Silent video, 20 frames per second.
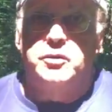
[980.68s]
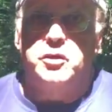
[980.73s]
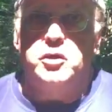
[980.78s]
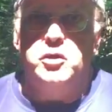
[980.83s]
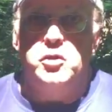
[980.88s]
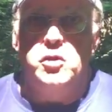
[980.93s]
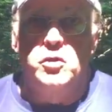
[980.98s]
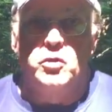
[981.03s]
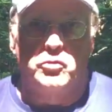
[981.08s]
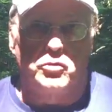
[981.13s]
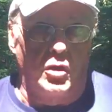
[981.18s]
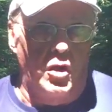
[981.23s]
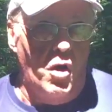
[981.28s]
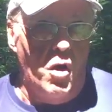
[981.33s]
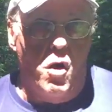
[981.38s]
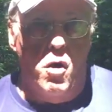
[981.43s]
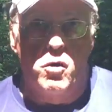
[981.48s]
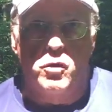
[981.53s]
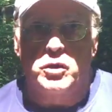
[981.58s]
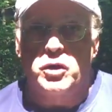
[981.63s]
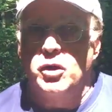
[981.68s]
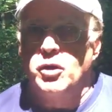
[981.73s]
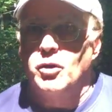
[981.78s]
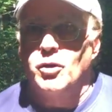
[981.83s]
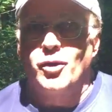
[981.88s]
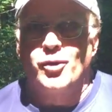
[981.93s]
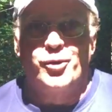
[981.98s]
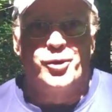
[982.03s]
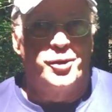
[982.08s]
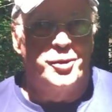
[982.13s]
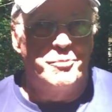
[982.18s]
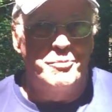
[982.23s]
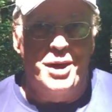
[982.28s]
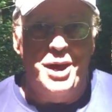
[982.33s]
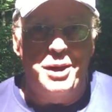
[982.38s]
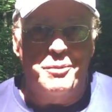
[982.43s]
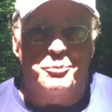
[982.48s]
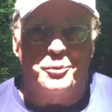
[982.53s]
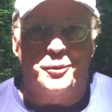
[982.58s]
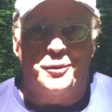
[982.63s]
to use an oak or a
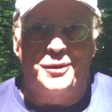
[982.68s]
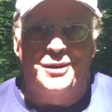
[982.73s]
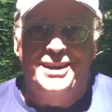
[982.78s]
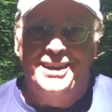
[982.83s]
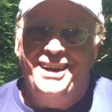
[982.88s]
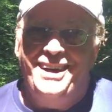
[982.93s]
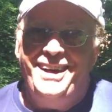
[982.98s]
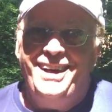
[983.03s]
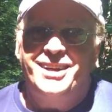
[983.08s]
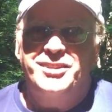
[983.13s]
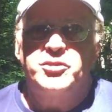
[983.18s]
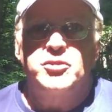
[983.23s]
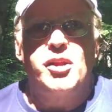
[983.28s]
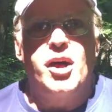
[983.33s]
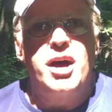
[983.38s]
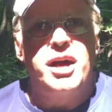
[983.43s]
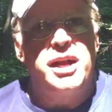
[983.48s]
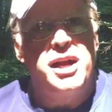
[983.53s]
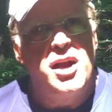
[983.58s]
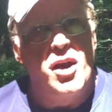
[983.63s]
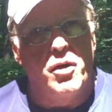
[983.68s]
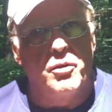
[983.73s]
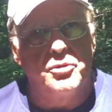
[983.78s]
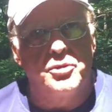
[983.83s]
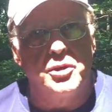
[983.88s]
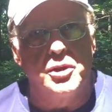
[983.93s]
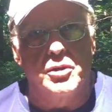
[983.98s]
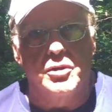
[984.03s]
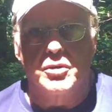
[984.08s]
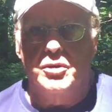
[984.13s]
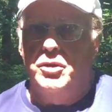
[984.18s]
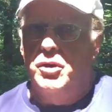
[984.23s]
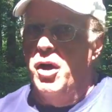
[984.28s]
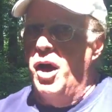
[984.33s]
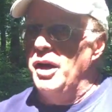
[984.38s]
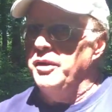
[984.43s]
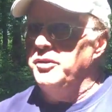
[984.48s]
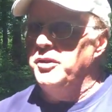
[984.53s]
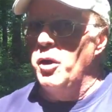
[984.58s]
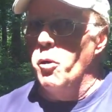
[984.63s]
maple. It's a lot healthier.
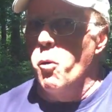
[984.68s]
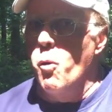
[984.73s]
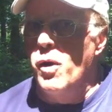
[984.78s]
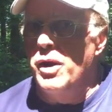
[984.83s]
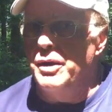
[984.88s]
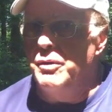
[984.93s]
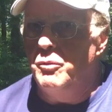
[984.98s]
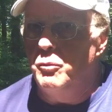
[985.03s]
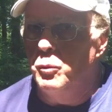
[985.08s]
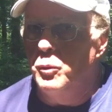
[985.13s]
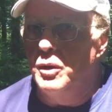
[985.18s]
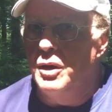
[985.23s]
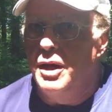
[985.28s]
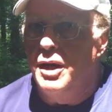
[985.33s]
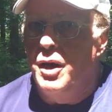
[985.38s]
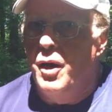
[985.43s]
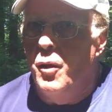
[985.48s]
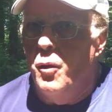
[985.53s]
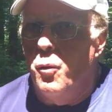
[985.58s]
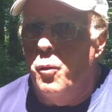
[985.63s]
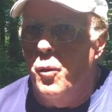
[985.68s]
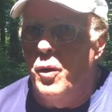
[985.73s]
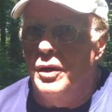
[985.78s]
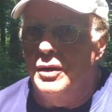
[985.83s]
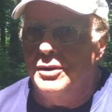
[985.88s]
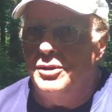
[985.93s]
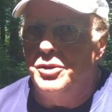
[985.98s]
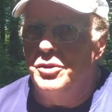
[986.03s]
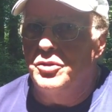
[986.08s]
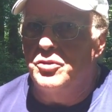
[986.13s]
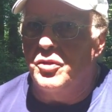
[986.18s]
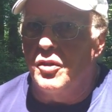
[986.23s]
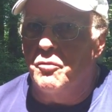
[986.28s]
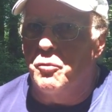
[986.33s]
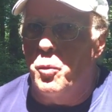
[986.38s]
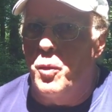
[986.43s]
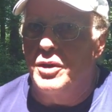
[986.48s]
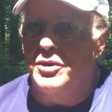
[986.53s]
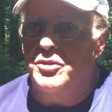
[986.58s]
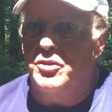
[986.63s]
Not that one, one use
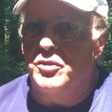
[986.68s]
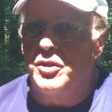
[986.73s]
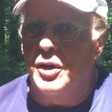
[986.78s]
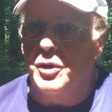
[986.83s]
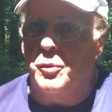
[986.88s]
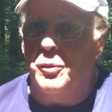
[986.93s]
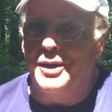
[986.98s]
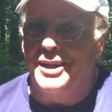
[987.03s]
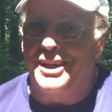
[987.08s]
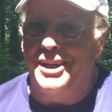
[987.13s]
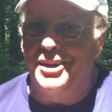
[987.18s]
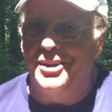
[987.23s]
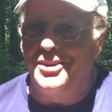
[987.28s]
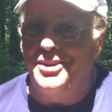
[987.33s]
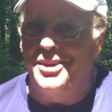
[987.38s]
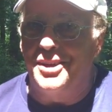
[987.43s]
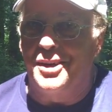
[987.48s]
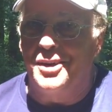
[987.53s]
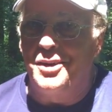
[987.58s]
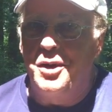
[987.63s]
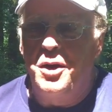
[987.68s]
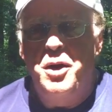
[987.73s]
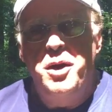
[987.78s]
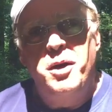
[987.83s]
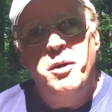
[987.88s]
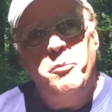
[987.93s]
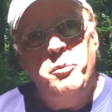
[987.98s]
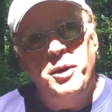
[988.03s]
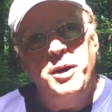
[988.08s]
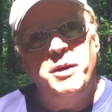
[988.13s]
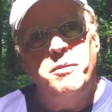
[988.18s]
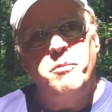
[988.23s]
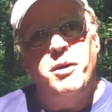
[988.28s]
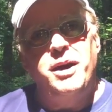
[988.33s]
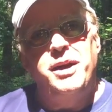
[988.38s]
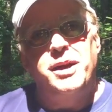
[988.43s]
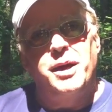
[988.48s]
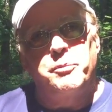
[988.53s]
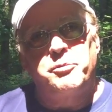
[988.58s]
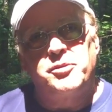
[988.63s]
of one stick would kill you, but it
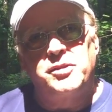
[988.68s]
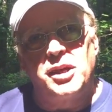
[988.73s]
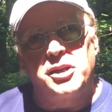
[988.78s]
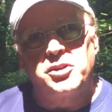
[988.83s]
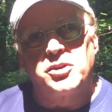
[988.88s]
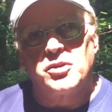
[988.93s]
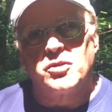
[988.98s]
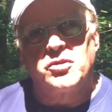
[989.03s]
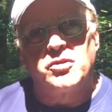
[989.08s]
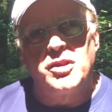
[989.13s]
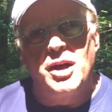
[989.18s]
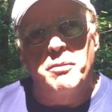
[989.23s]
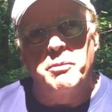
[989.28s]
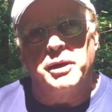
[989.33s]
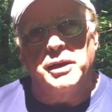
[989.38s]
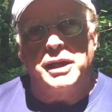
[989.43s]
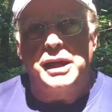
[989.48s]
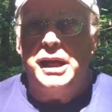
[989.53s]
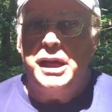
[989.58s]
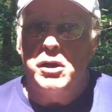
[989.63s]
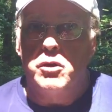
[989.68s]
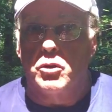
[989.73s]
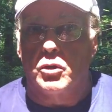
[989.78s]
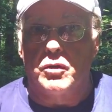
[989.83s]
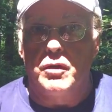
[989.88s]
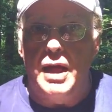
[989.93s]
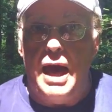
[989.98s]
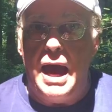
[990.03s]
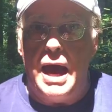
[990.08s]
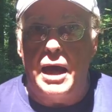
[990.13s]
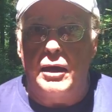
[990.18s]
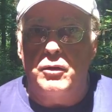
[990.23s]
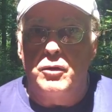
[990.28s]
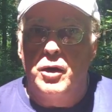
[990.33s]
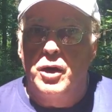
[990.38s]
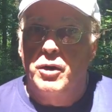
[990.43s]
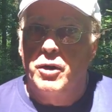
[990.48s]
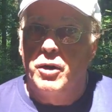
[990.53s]
might upset your stomach. Either that